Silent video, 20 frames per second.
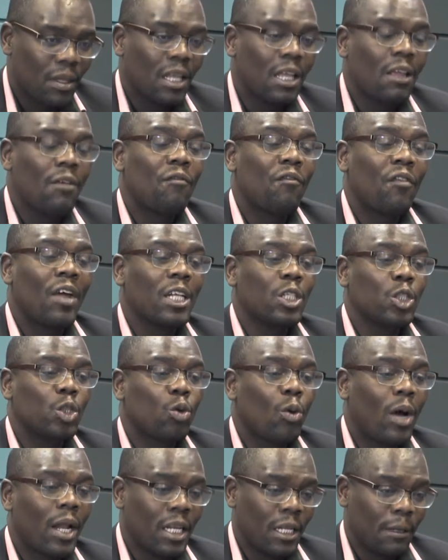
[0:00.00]

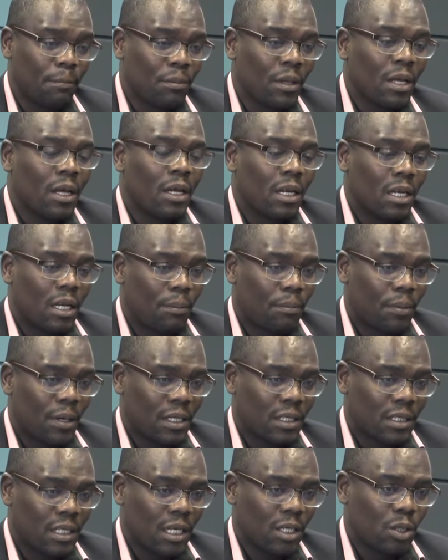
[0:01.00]
Eventually, the
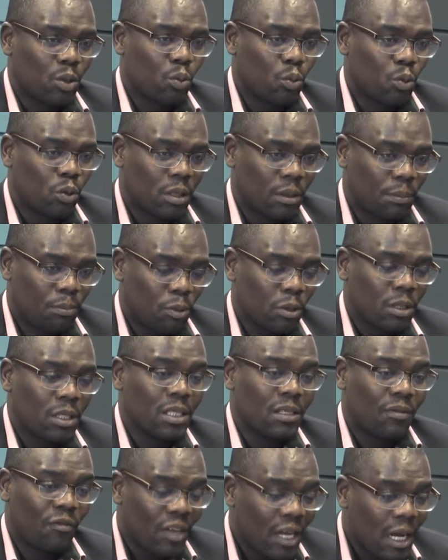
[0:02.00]
president would put
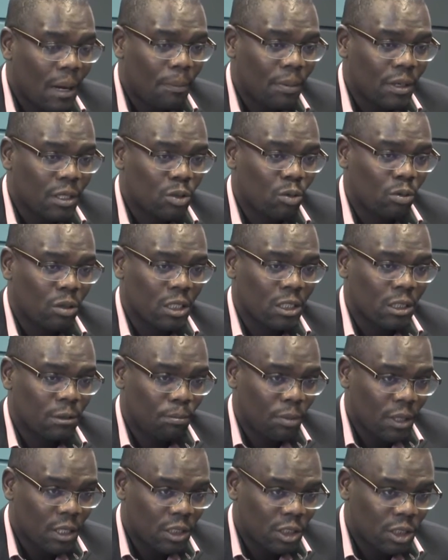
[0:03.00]
his fingerprints on the
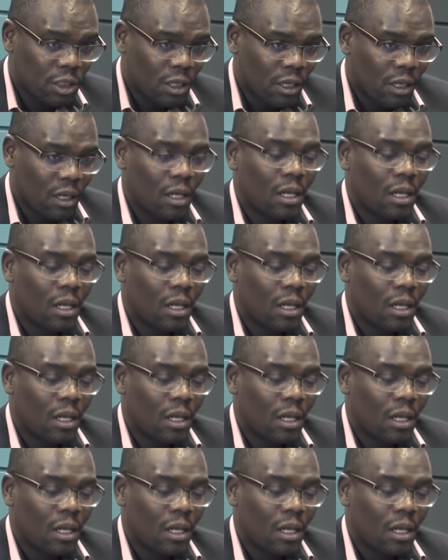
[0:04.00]
speech.